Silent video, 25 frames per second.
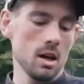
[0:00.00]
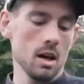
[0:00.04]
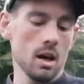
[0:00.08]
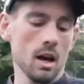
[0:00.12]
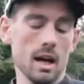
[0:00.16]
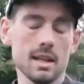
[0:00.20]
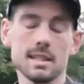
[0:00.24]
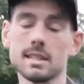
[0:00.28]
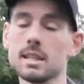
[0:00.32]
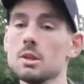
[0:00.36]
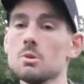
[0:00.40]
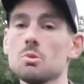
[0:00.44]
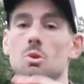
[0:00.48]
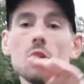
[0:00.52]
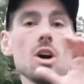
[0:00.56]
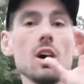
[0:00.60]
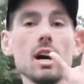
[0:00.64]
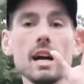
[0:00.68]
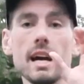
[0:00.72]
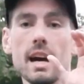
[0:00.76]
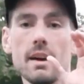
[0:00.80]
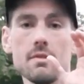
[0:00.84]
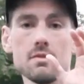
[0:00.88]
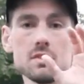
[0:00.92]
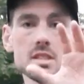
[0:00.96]
I tell you what, I
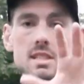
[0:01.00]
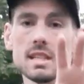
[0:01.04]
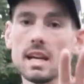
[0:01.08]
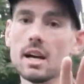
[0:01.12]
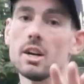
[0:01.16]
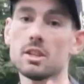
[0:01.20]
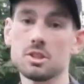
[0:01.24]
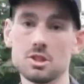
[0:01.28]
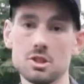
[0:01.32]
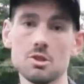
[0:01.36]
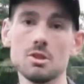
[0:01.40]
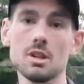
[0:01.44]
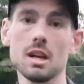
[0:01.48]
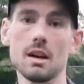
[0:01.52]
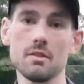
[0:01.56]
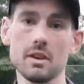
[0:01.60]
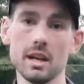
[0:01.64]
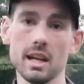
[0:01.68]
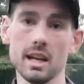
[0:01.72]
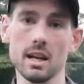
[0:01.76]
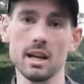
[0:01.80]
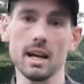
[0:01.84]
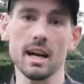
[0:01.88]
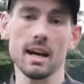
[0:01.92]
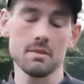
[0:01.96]
have to say I do love it,
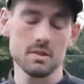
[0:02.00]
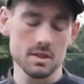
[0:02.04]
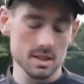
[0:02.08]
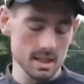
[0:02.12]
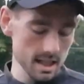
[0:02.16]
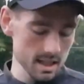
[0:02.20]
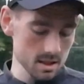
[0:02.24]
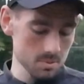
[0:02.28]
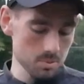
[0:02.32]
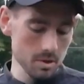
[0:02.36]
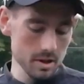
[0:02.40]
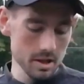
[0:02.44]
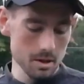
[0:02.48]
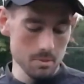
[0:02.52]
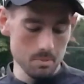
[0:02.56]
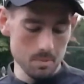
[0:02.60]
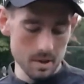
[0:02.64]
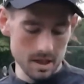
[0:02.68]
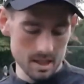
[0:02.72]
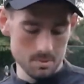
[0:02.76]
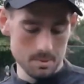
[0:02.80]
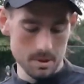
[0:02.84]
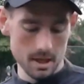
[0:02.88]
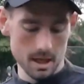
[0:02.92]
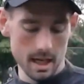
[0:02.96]
and I have to say it's probably the
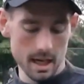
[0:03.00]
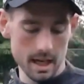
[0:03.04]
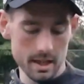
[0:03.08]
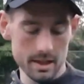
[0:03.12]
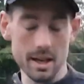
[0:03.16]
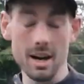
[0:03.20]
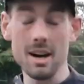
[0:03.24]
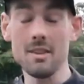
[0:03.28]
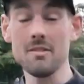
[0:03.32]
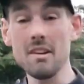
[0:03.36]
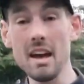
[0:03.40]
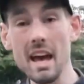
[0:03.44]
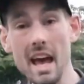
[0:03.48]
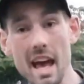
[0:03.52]
best bit of kit that I've